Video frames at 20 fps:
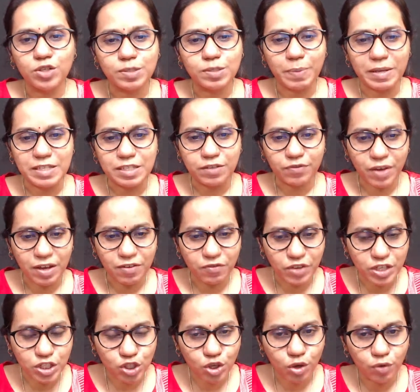specify
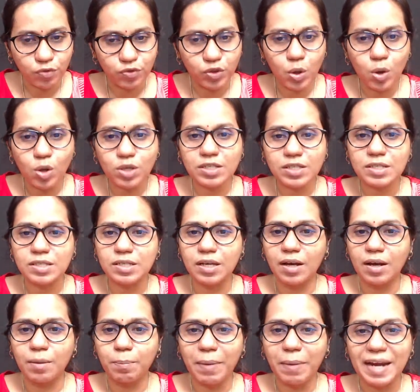which of those
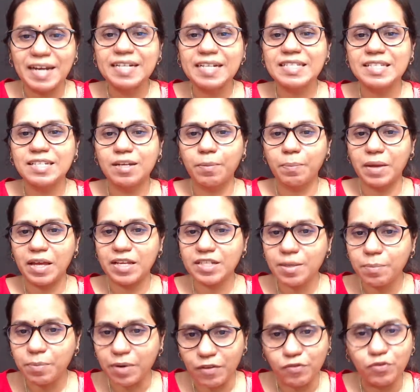bytes in a page I
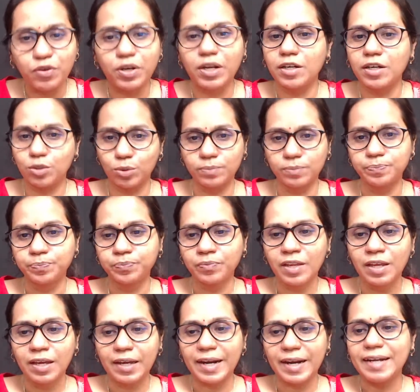am referring to,
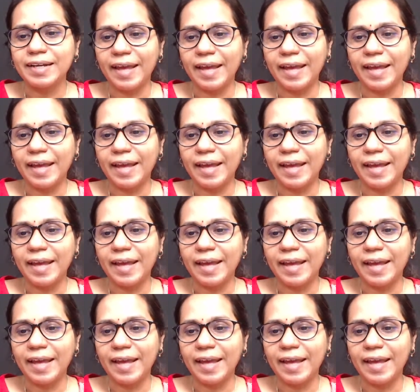right?